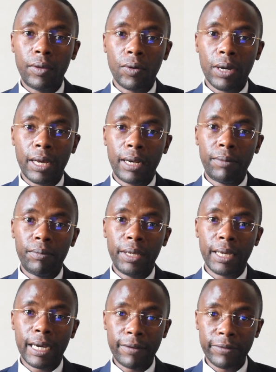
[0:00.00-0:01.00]
you can
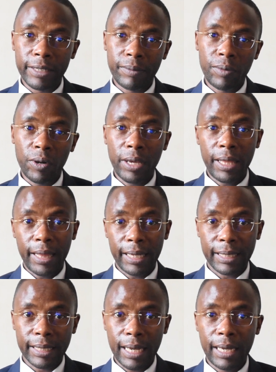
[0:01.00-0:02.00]
be comfortable in
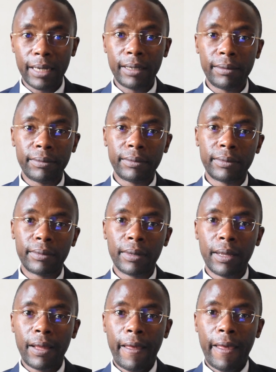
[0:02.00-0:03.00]
the sun,
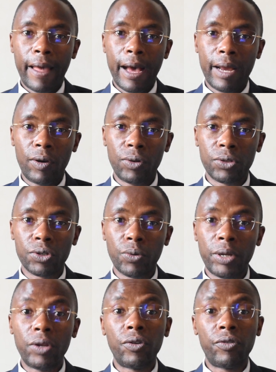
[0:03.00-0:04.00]
and also
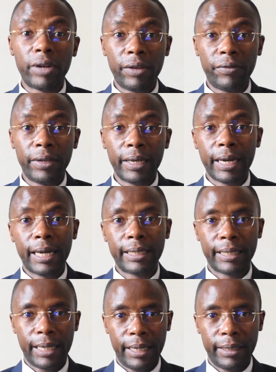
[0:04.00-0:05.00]
when you're driving
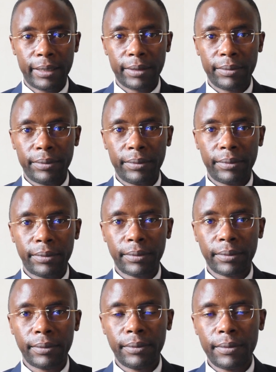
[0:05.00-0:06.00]
at night.
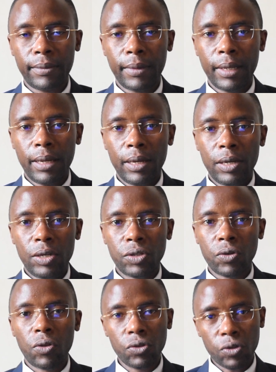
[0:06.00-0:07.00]

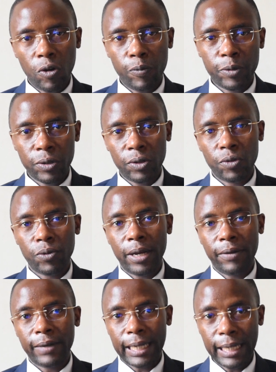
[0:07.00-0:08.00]
So those options, we
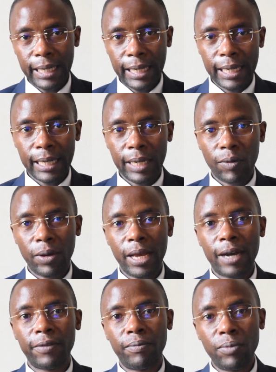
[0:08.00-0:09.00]
have clear, we
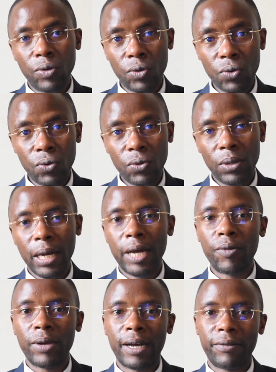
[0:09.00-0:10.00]
have blue,
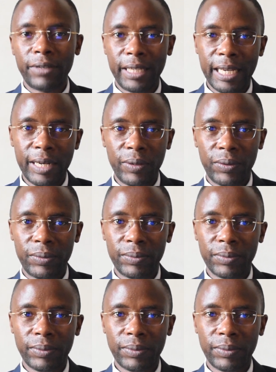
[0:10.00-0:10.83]
and we have yellow.